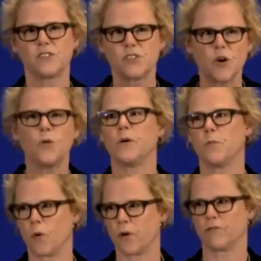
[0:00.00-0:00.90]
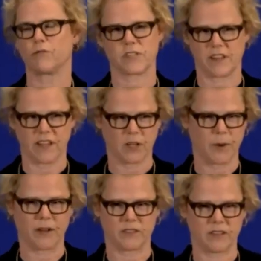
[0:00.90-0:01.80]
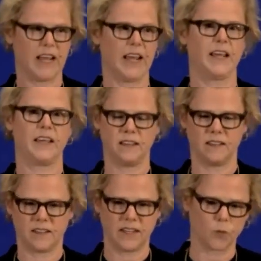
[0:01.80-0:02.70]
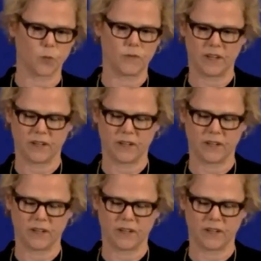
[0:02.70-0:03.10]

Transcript: so important for us to think about today in, in, a,